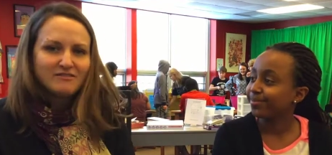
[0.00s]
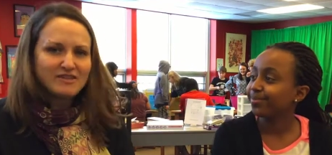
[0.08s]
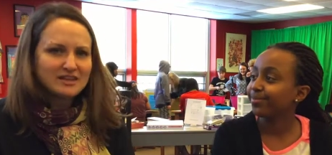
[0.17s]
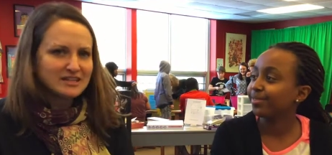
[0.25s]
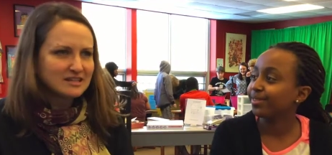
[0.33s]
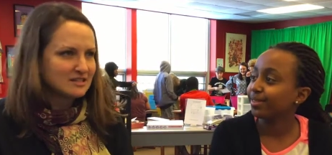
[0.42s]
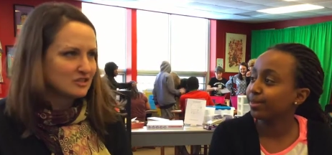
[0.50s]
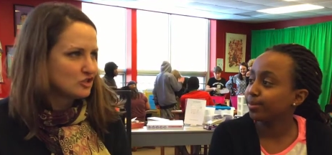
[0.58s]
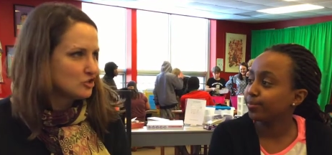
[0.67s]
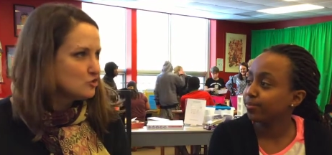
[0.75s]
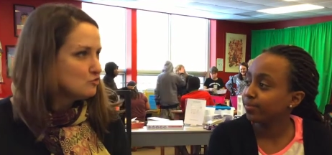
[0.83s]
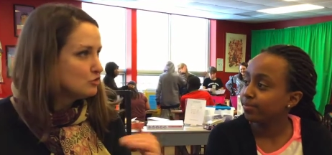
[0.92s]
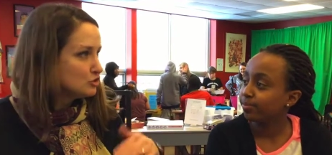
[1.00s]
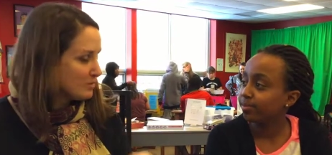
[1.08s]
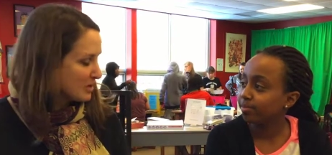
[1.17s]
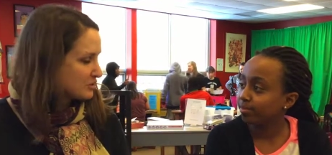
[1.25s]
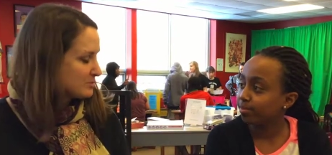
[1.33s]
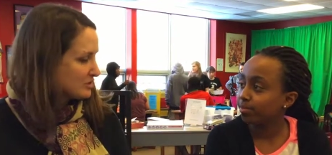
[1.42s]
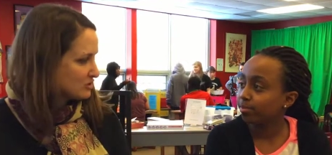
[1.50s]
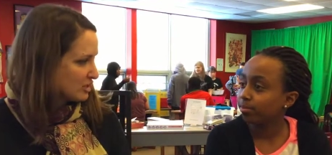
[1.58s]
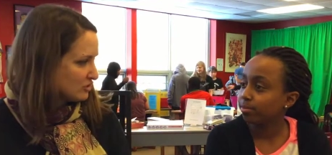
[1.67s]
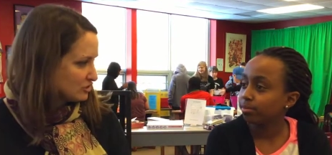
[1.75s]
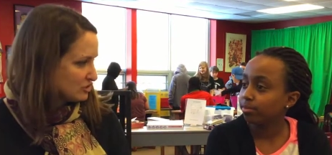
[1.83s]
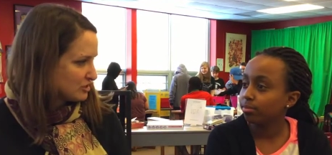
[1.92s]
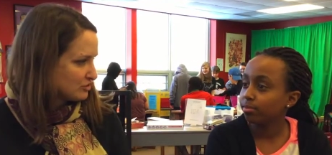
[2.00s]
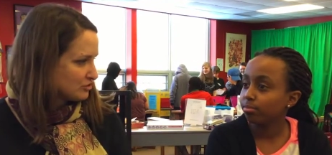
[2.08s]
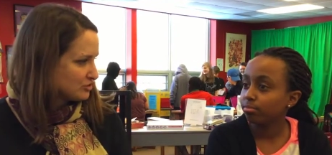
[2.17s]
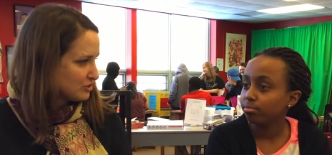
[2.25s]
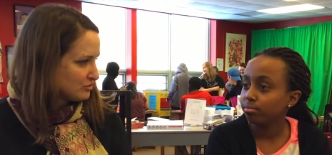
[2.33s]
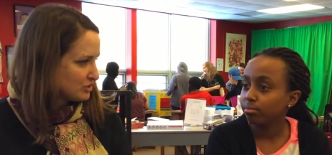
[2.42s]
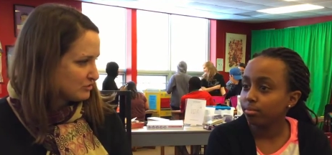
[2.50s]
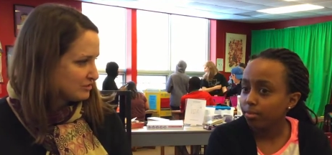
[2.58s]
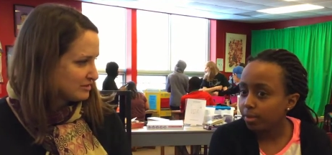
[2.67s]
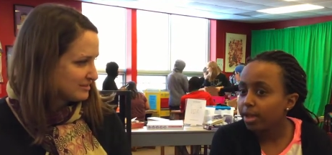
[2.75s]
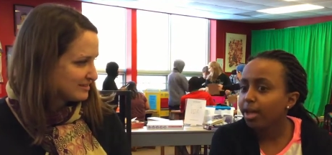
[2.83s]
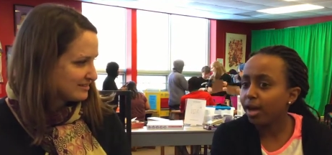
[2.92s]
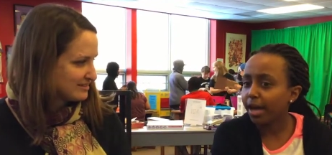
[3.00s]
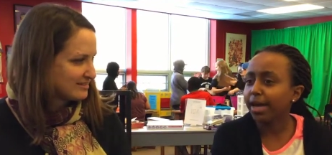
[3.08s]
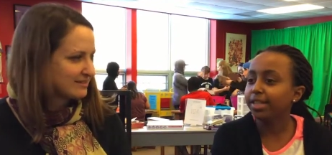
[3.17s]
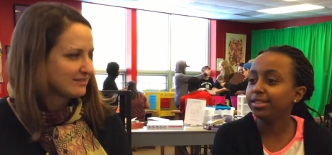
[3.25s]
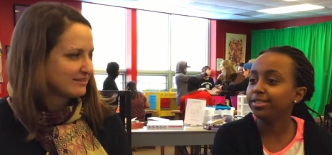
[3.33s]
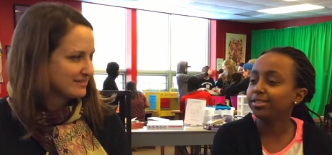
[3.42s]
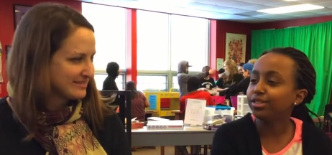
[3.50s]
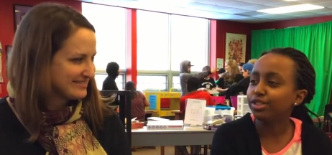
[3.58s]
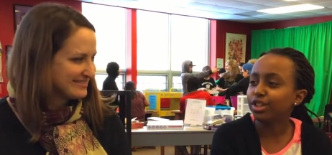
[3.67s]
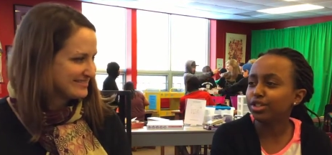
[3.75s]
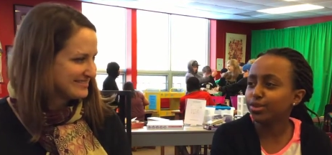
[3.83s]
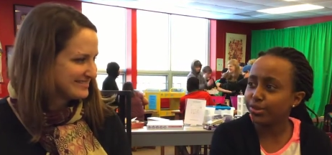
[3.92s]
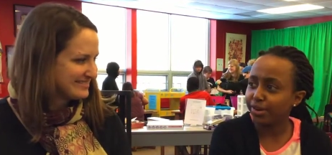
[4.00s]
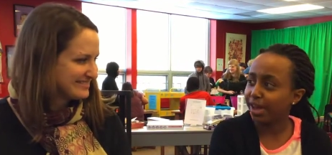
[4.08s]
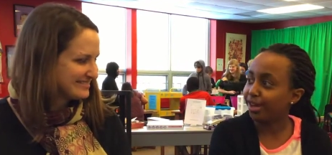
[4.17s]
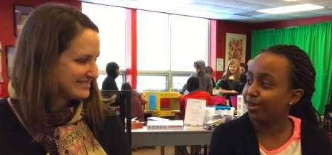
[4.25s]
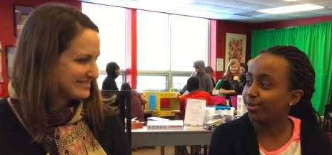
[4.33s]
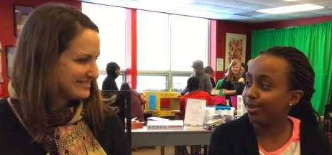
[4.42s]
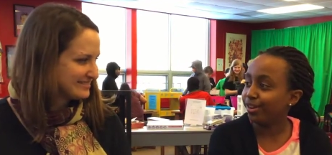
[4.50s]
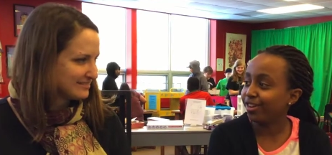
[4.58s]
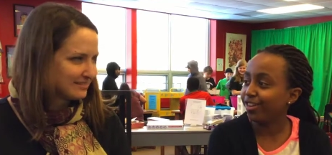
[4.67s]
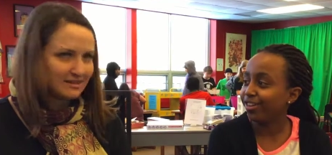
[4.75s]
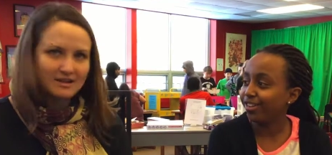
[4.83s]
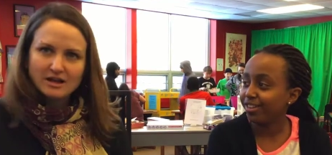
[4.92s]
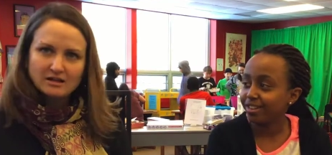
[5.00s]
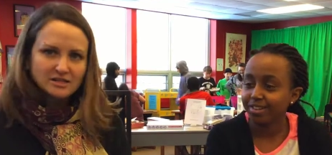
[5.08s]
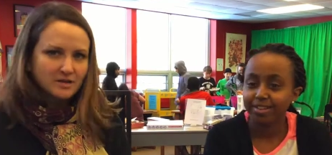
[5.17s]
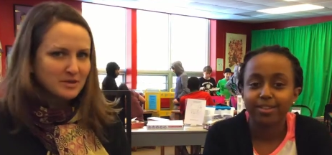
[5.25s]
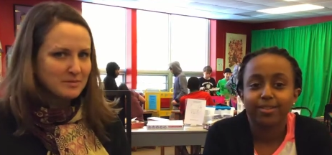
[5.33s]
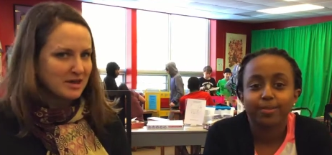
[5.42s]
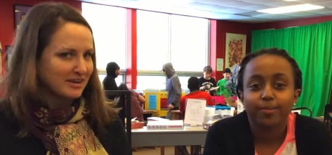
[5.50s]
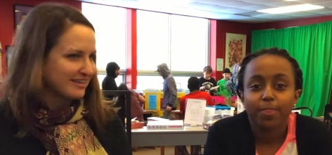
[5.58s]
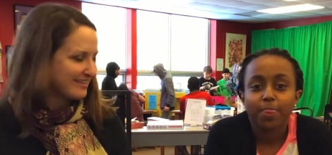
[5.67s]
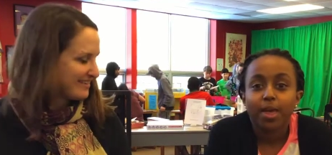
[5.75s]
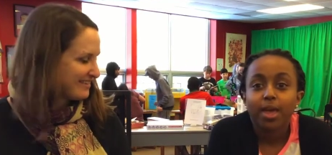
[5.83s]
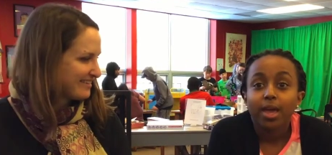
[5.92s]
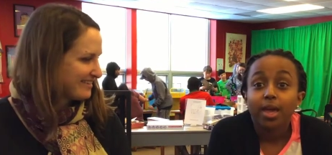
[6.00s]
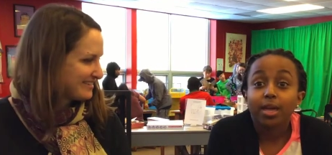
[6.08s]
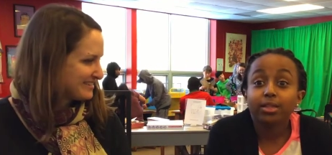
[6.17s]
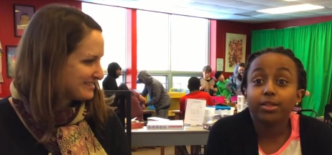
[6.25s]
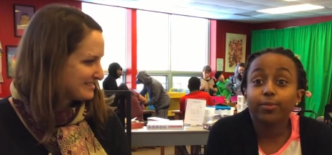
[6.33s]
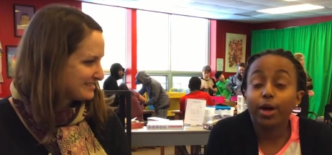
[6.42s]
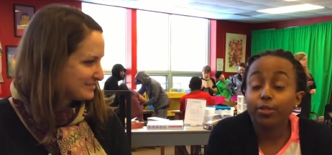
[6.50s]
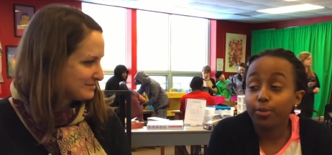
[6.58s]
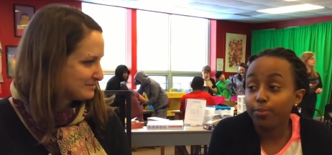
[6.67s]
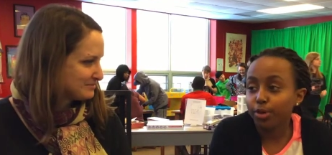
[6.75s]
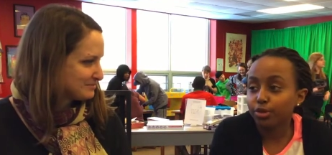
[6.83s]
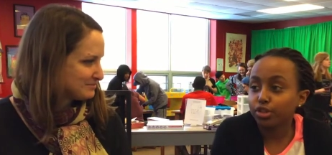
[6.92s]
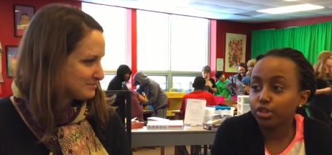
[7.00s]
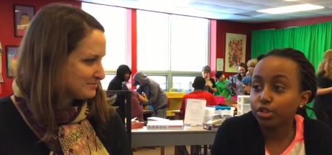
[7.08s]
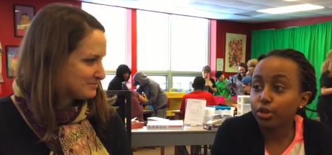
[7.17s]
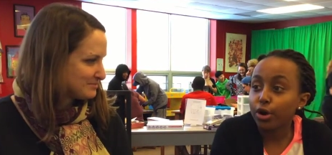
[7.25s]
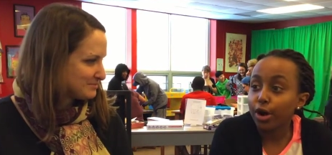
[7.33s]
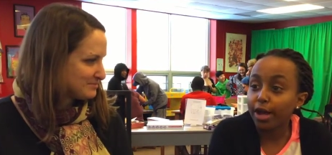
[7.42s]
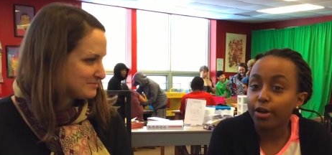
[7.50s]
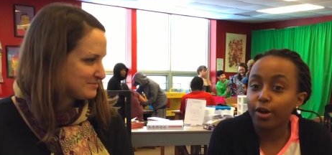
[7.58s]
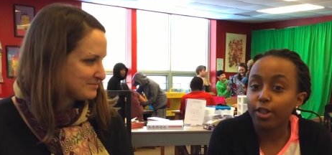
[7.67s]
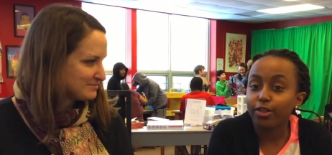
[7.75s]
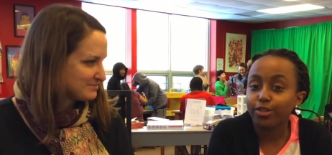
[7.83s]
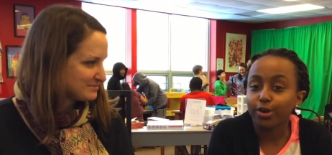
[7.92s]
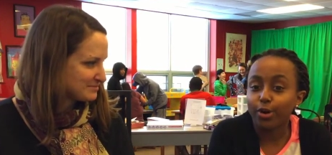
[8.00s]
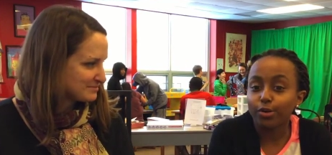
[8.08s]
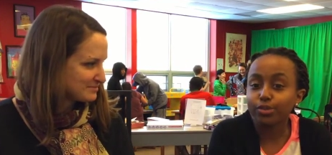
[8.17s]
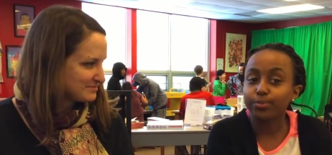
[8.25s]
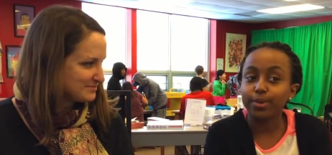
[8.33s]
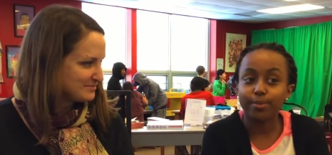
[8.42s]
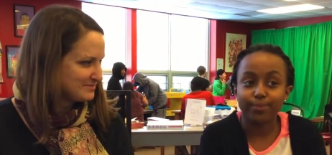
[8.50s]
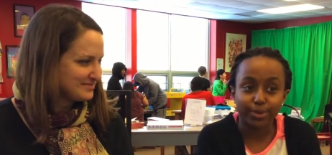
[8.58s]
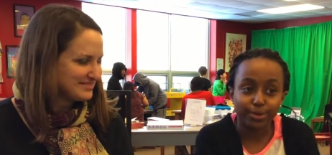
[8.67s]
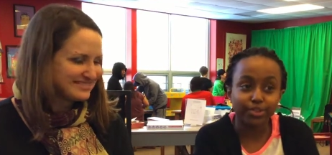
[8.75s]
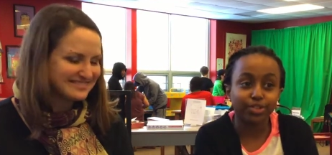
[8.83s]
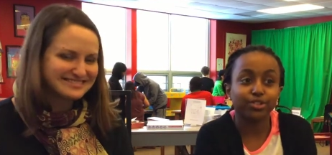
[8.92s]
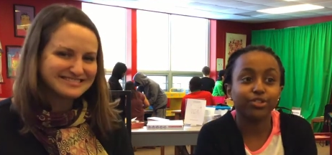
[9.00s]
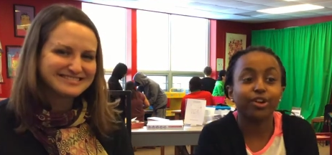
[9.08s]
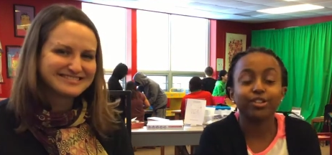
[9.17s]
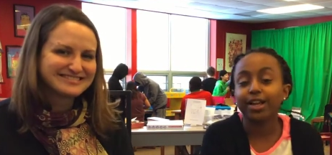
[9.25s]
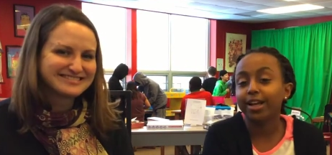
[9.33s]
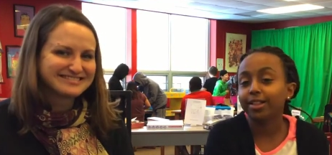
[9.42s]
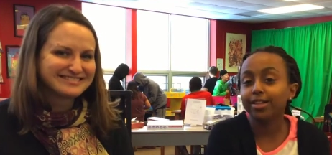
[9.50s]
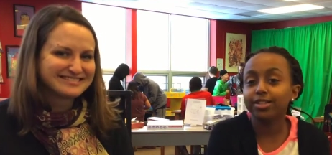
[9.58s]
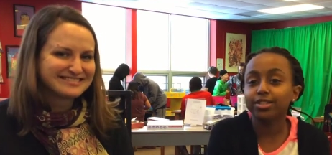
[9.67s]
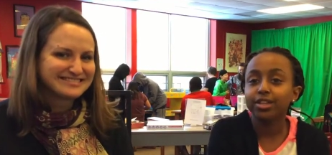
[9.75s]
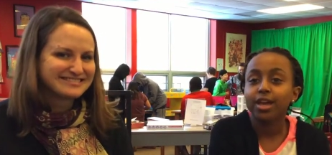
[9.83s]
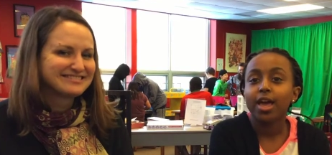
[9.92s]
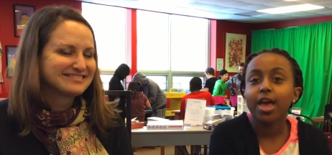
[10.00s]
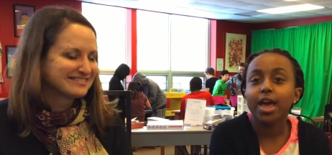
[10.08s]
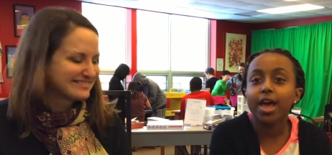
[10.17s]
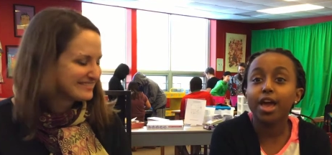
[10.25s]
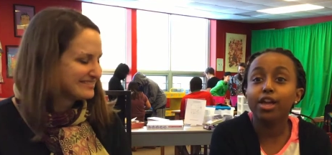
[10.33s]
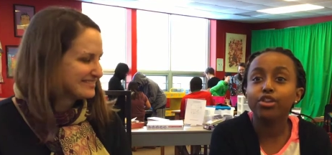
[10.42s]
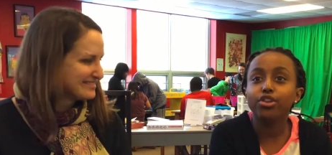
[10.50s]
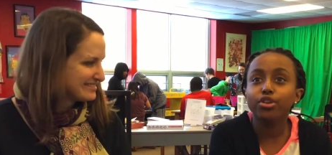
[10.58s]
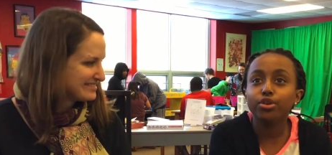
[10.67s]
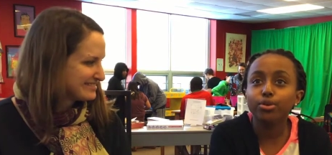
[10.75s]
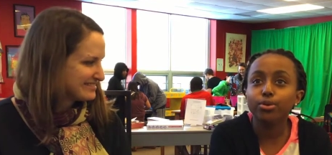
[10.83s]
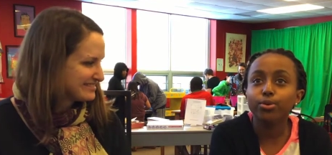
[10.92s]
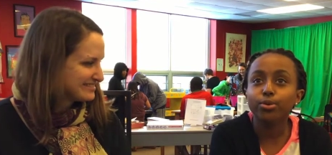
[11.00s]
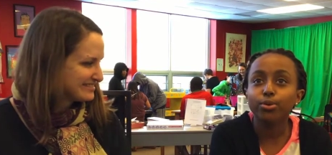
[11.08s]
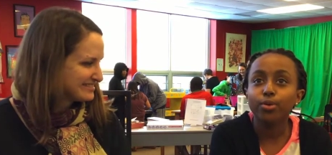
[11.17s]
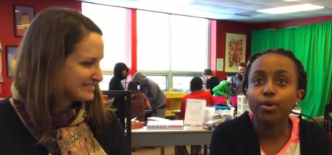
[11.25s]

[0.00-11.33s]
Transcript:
Speaker 1: Fantastic. Do you do Makerspace challenges on your show too? Yeah, I just created one. Tell
Speaker 2: me about it. It's about the building straw. I call it the ultimate building straw challenge. And you